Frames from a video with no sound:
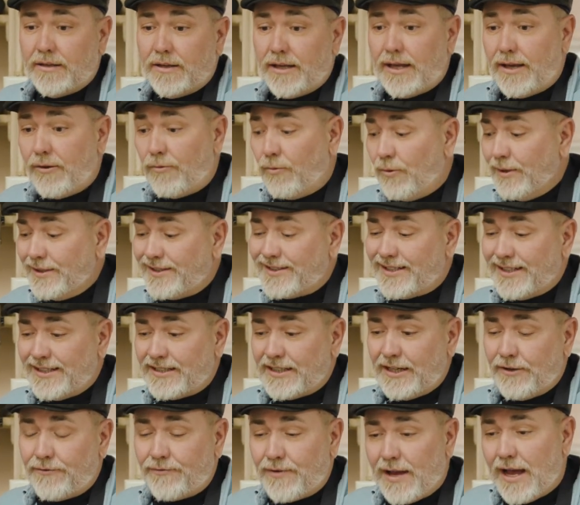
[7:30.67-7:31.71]
At
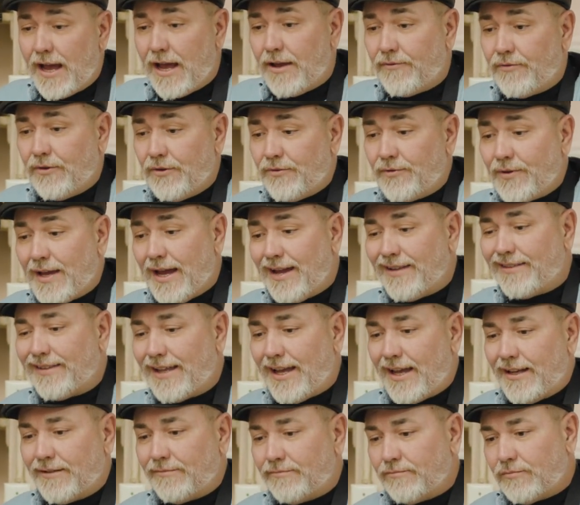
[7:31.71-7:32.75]
165, you've got
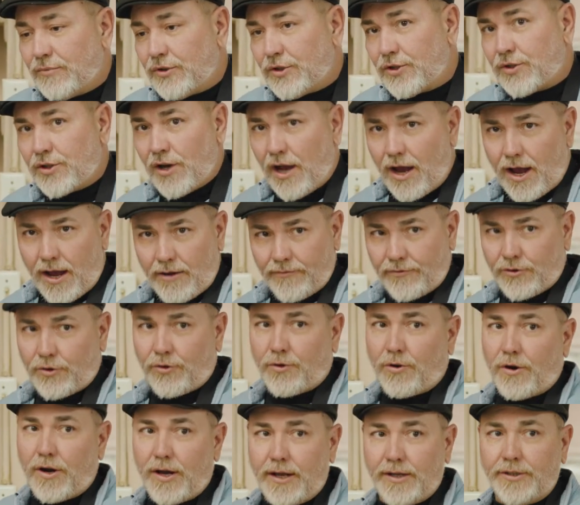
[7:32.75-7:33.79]
that soft
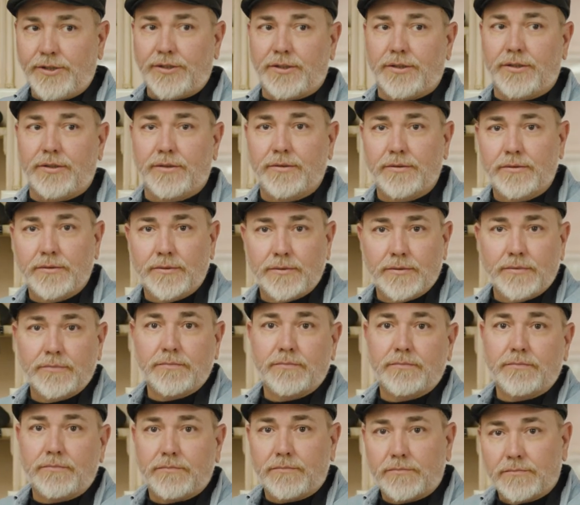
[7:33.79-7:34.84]
crust,
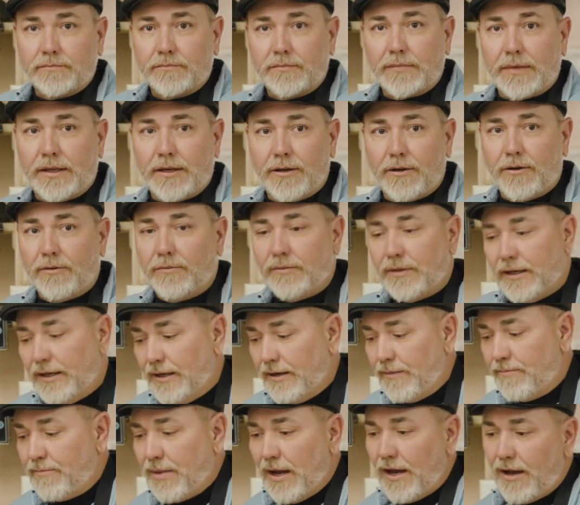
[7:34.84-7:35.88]
you know,
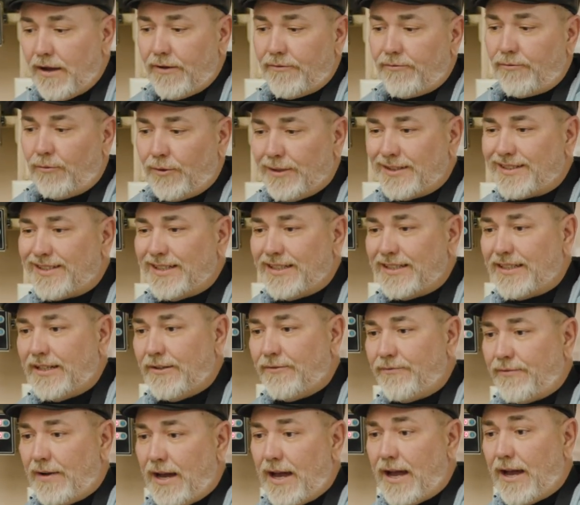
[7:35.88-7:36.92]
and above
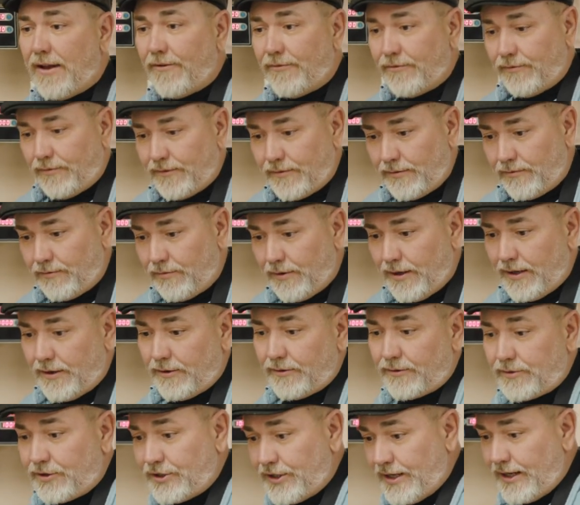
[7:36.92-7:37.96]
165 where
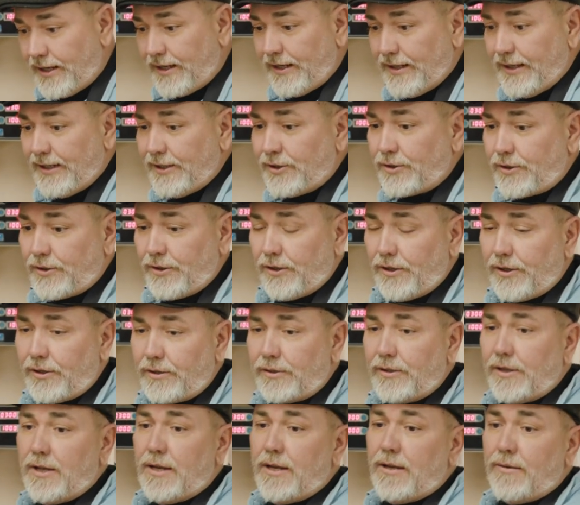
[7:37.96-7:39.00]
chicken is cooked,
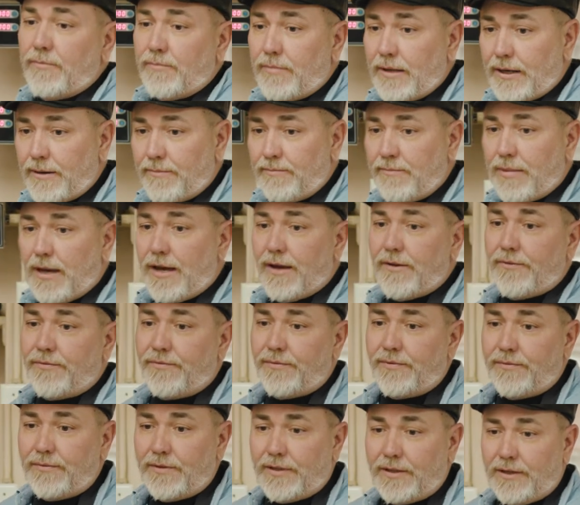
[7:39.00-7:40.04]
but above,
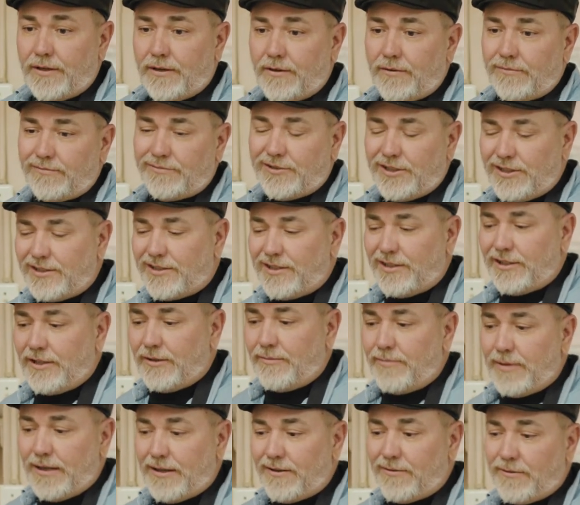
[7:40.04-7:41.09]
you know, just a little
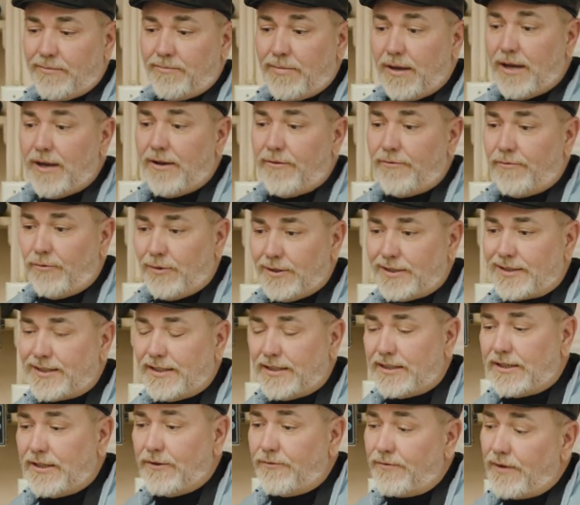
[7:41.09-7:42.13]
bit above
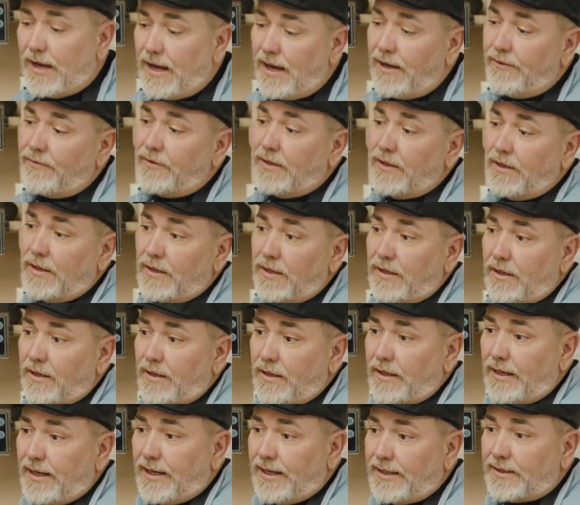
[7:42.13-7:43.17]
165,
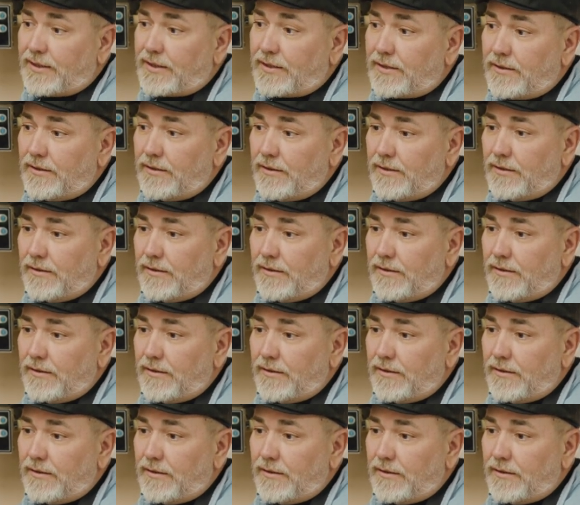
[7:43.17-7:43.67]
it's